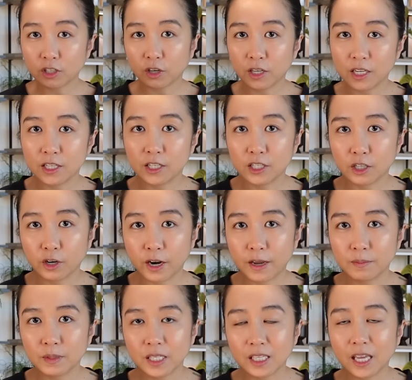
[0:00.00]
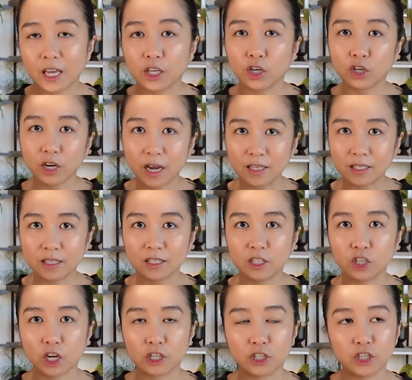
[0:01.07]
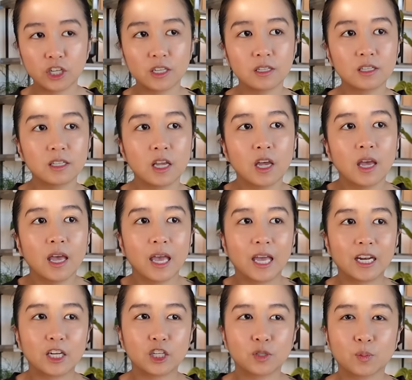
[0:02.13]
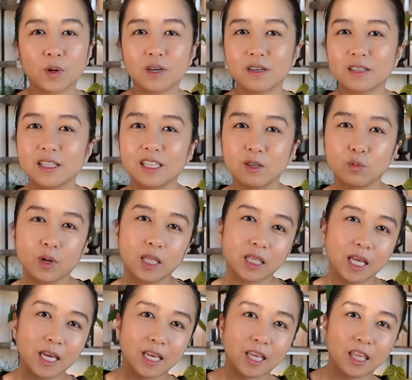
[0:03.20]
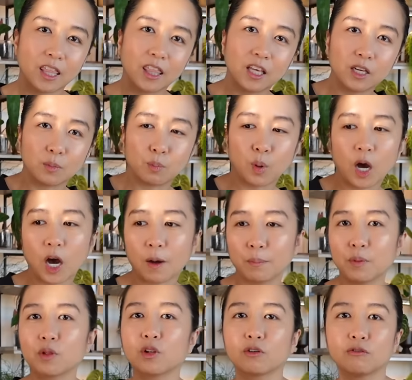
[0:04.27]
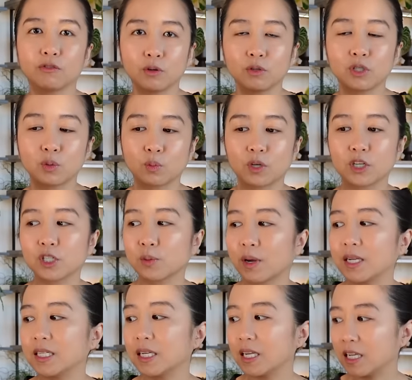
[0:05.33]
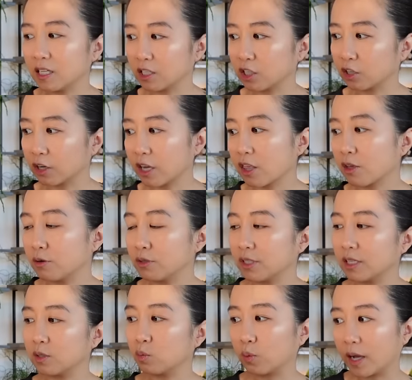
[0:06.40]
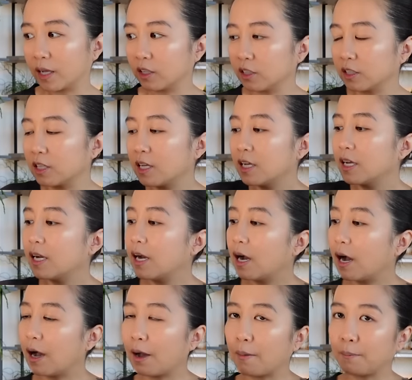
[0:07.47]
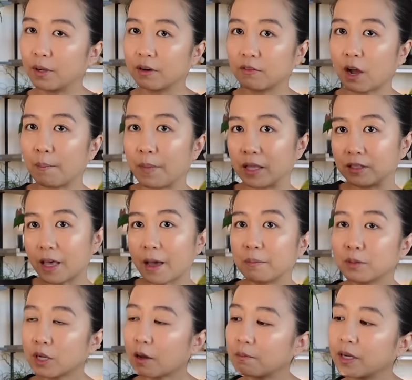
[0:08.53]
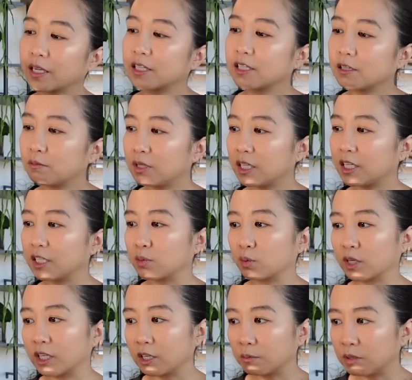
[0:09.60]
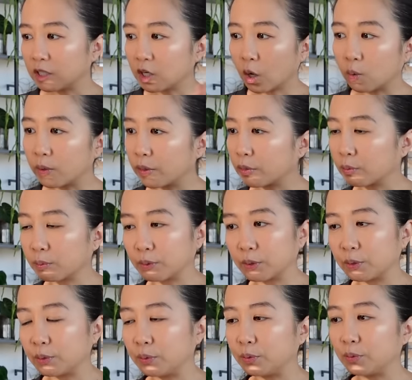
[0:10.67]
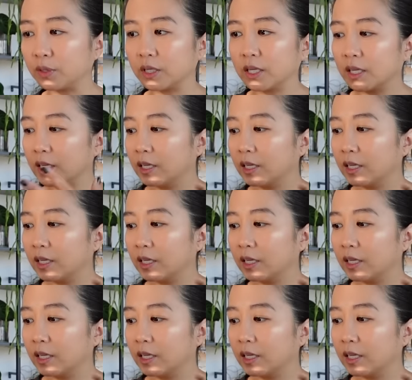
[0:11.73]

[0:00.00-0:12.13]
on Instagram to get your guys' suggestions, and I just wanted to see what like the popular votes were, so I did integrate those as well. Um, but I've got my laptop next to me because we're gonna be going through